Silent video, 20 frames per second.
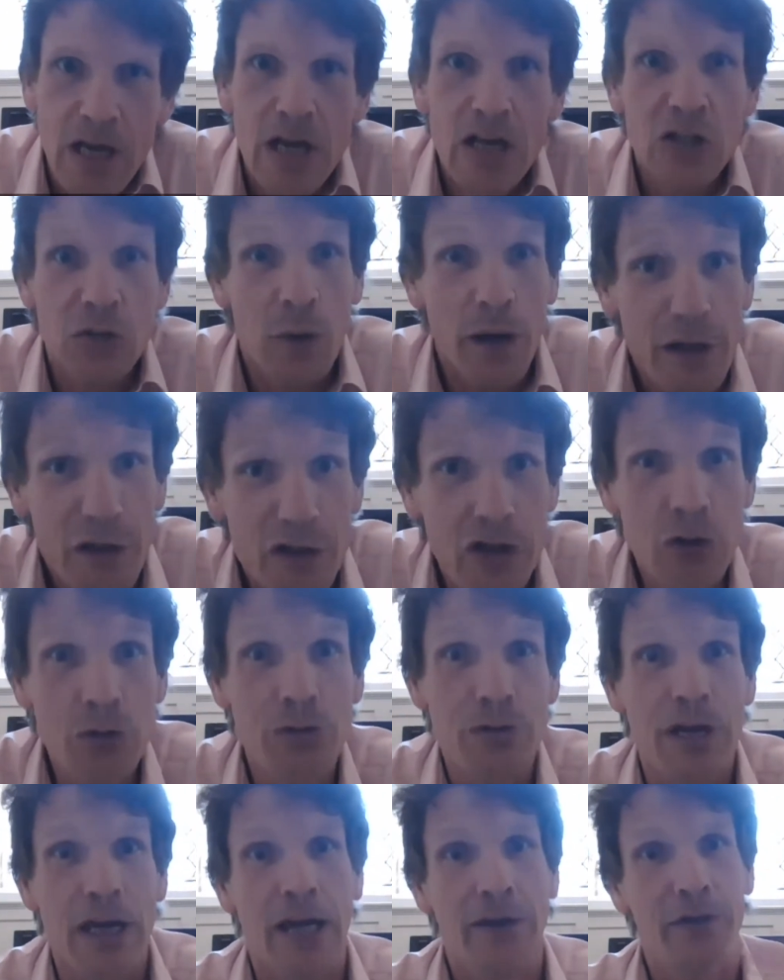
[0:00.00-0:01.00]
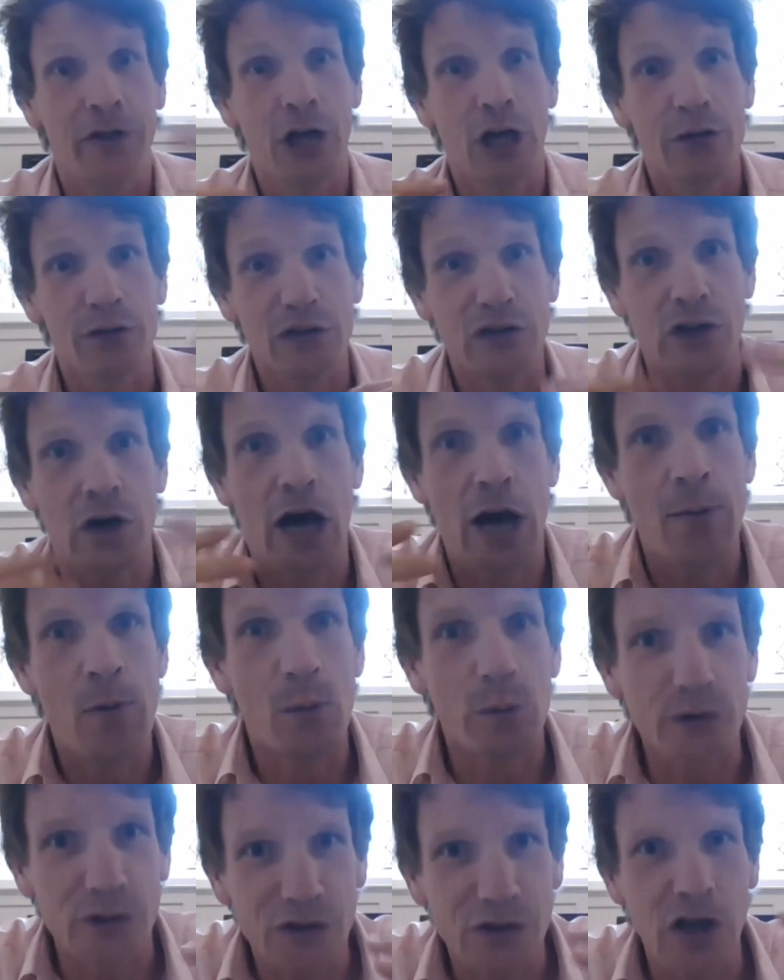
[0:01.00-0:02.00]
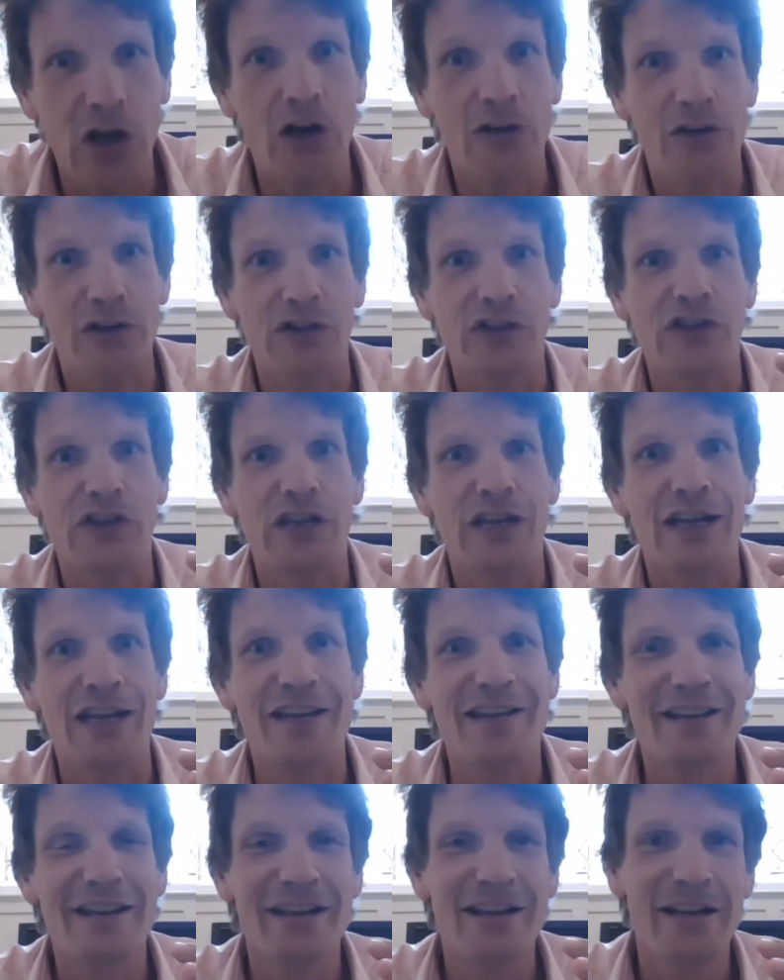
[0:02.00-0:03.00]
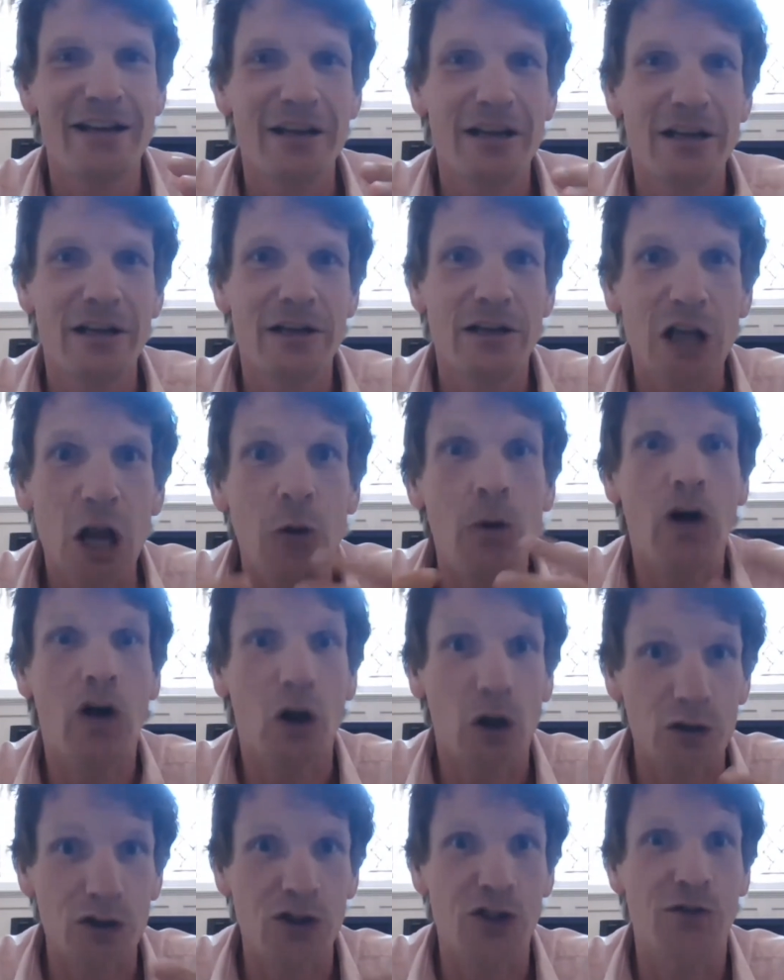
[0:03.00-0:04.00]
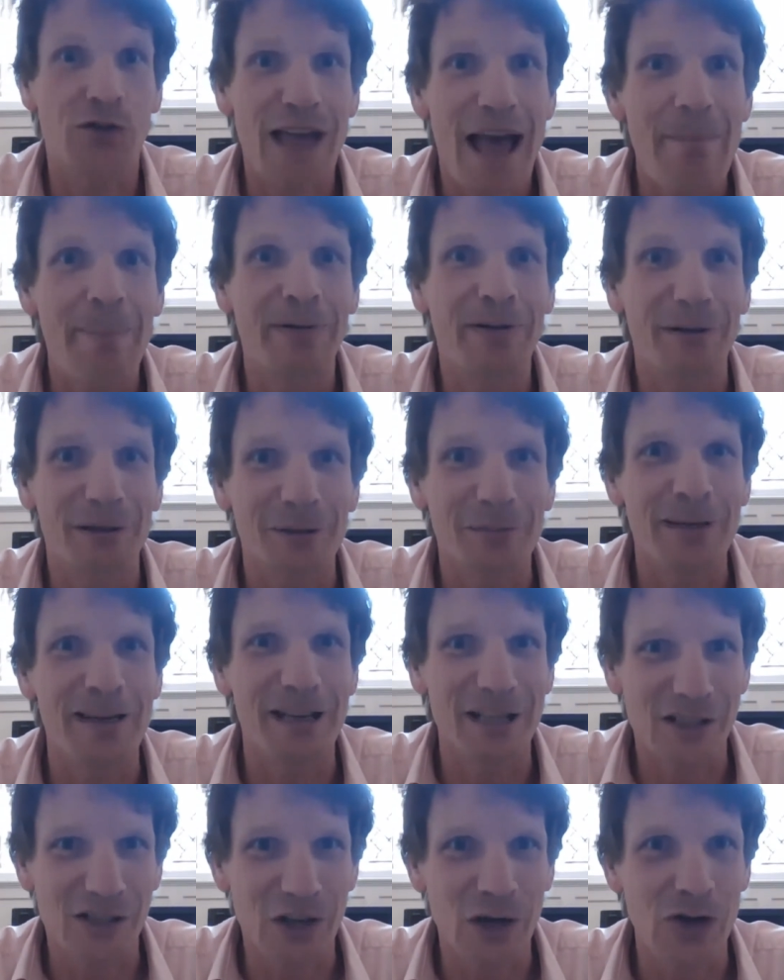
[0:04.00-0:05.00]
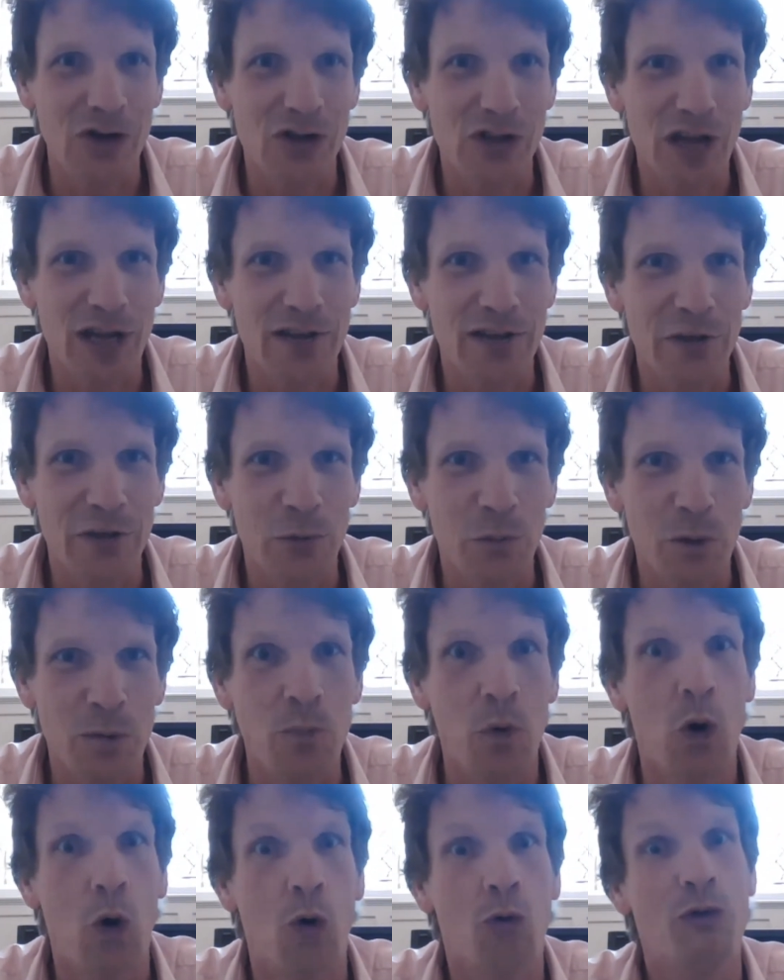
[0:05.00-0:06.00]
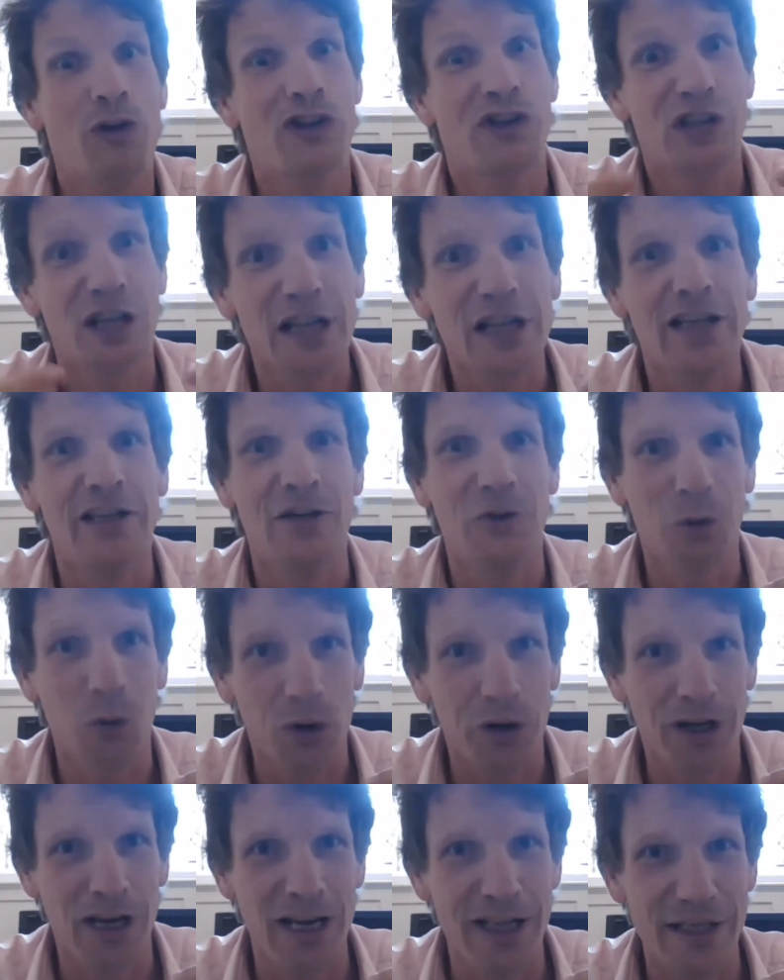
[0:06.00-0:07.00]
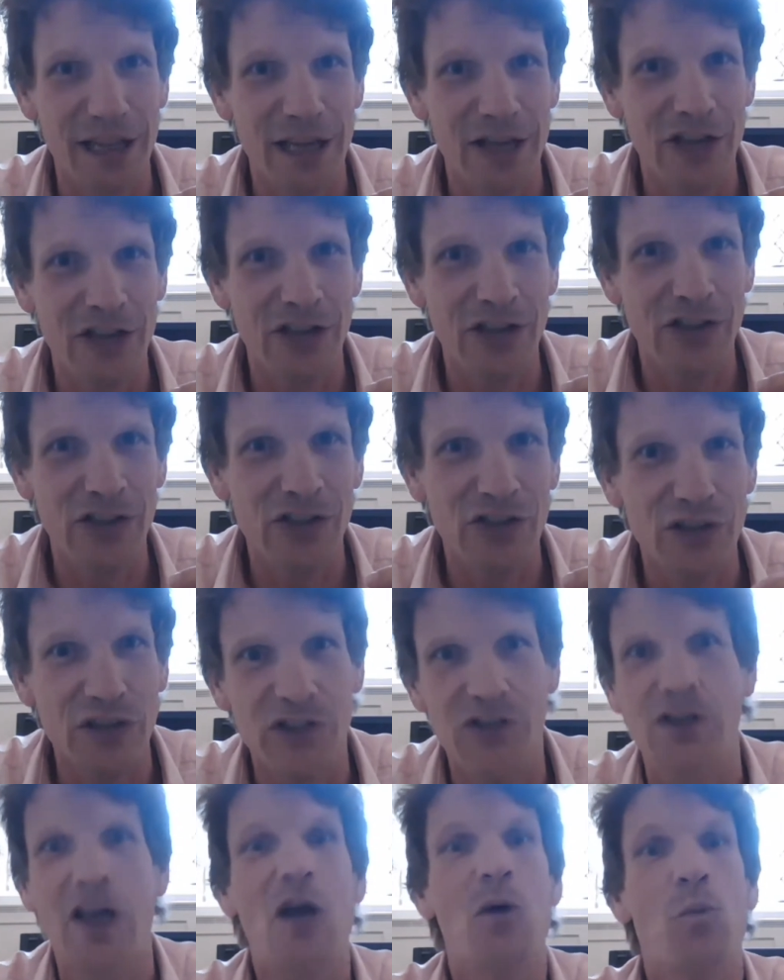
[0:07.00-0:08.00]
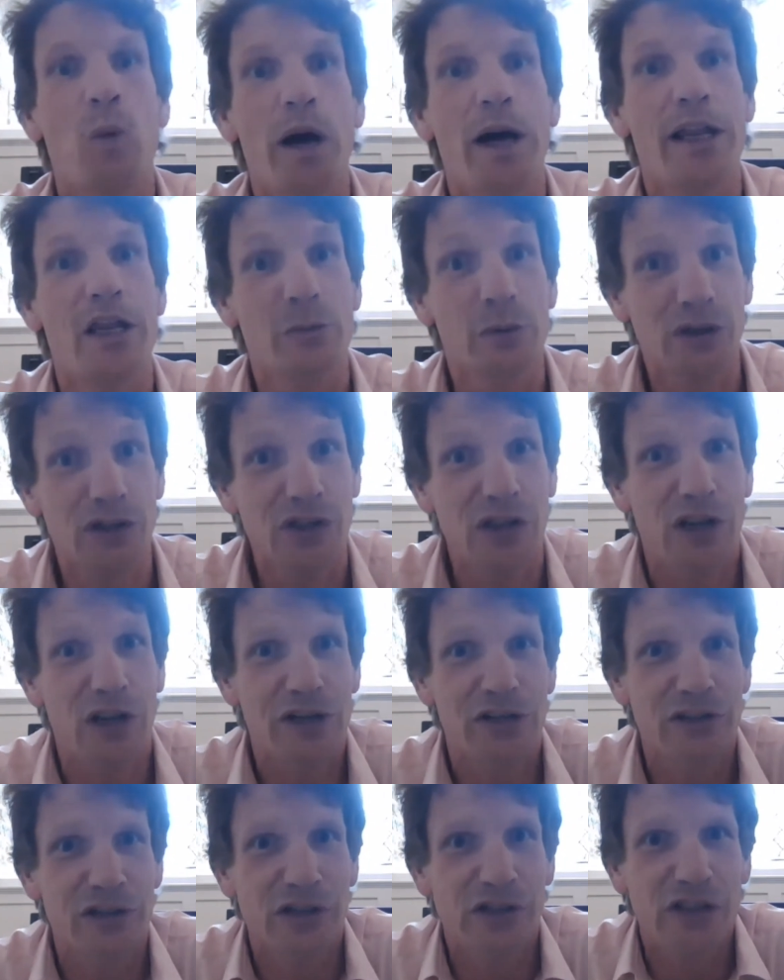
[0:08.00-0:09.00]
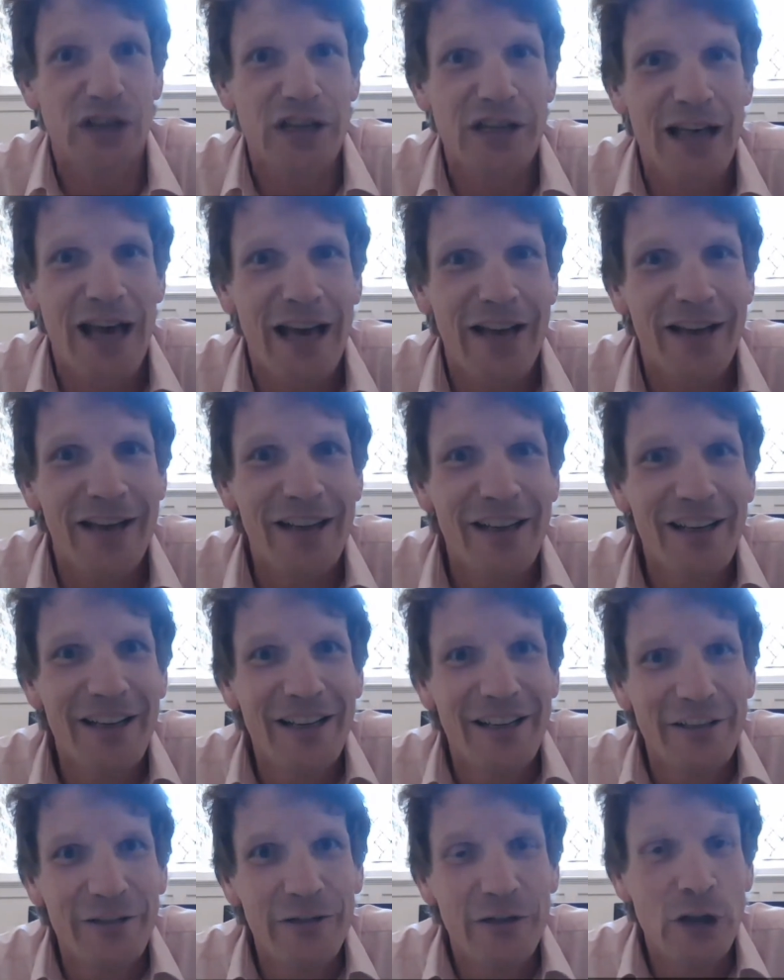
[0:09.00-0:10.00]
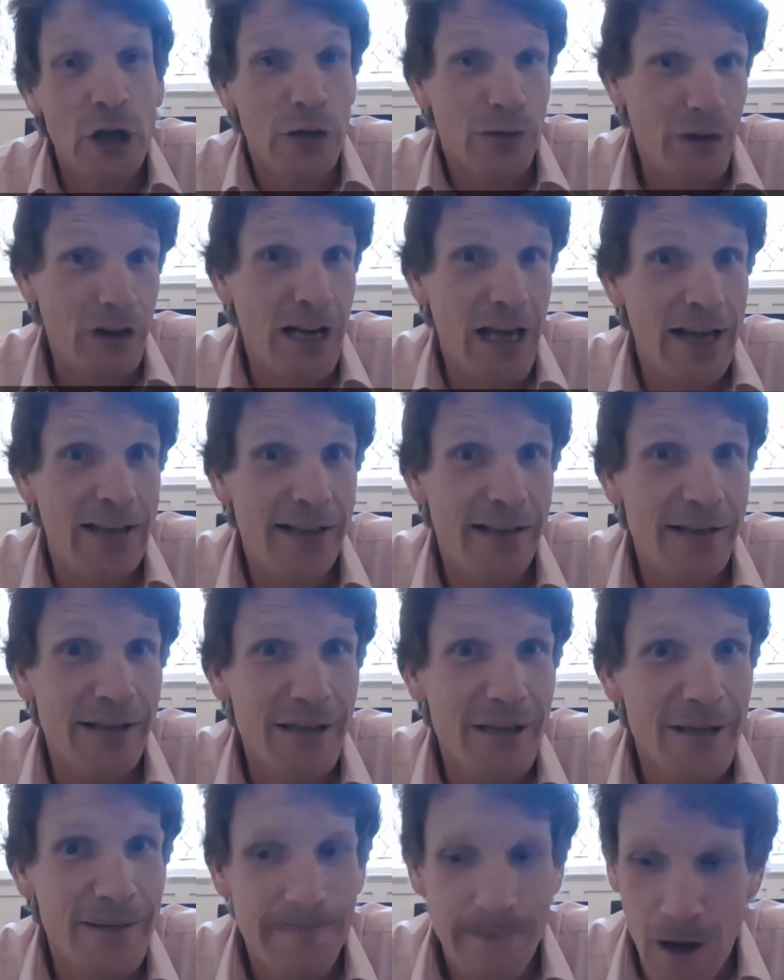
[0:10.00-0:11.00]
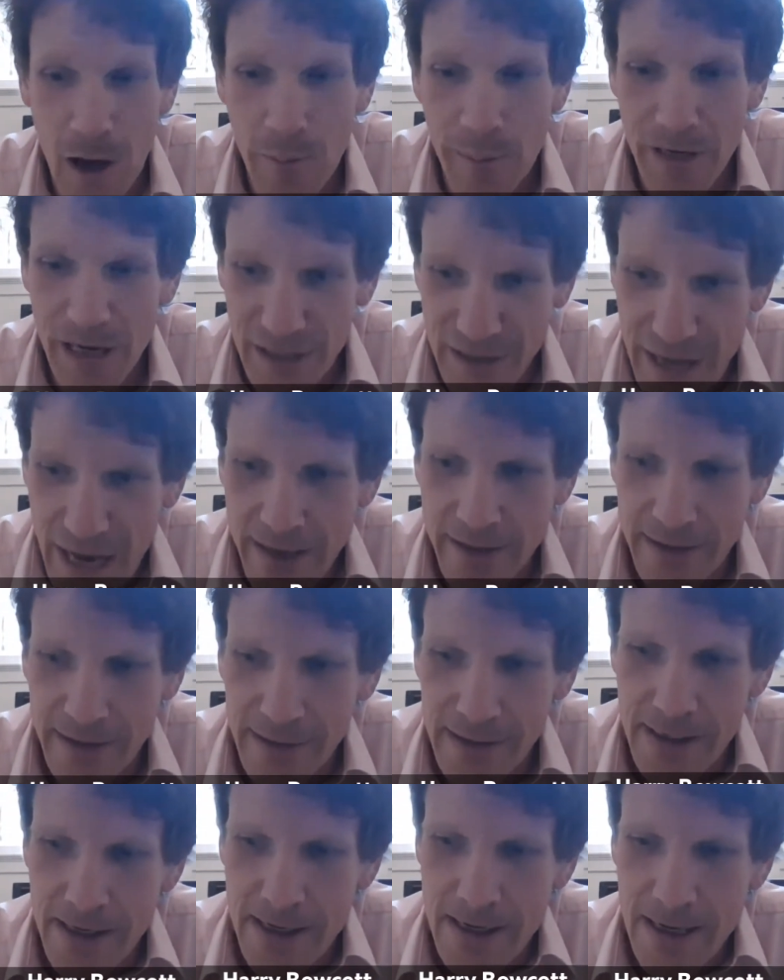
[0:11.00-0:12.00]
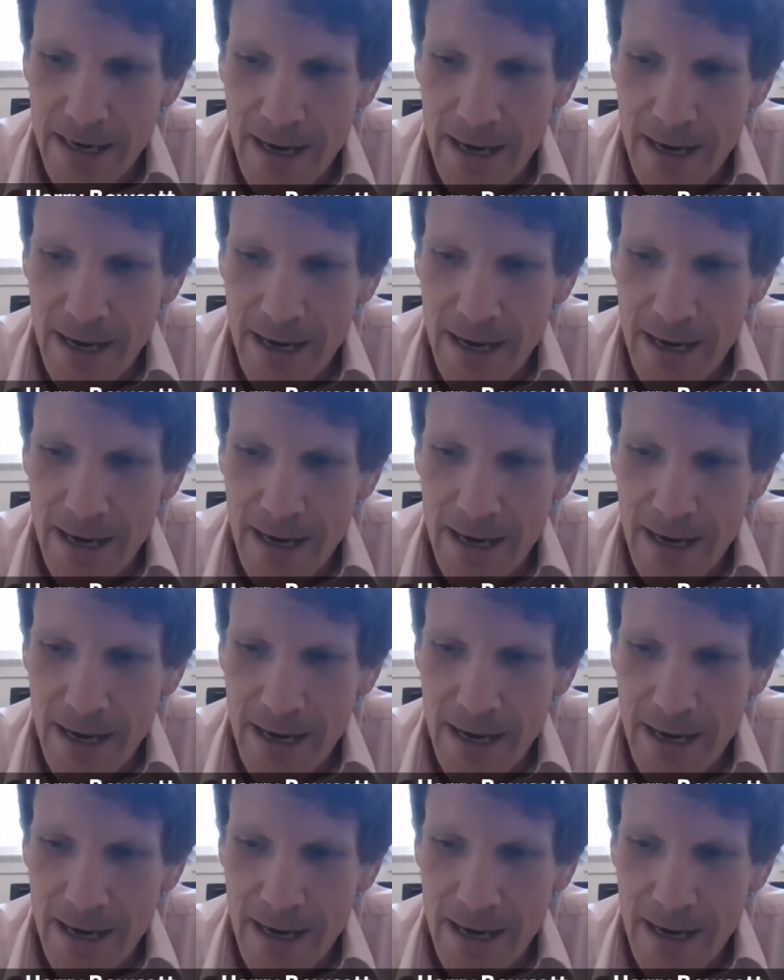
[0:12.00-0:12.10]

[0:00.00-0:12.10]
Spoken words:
So I do think that over time we will start to see lower costs of capital being associated with more resilient organizations in the same way that we're starting to see that, you know, for less carbon intense